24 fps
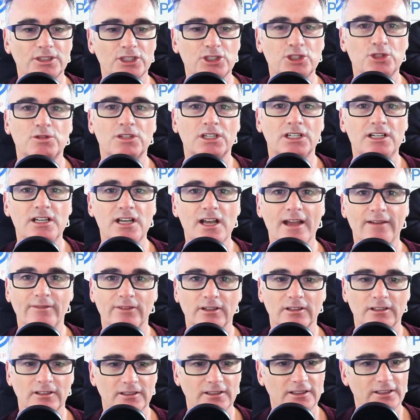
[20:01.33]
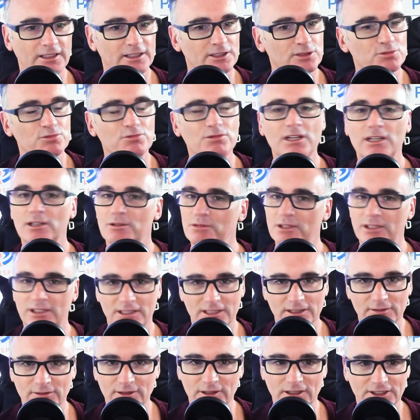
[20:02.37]
that you can never, it's really, really
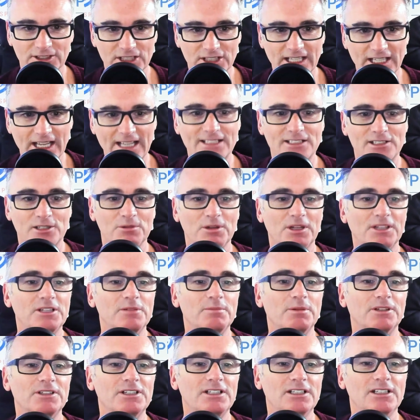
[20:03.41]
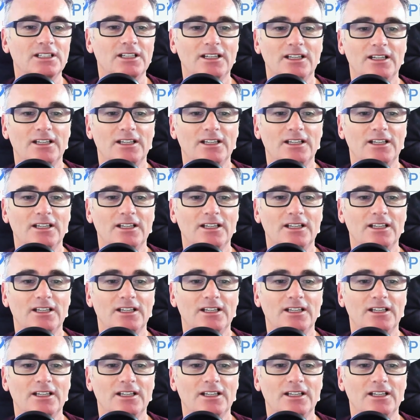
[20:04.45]
difficult to get to anybody.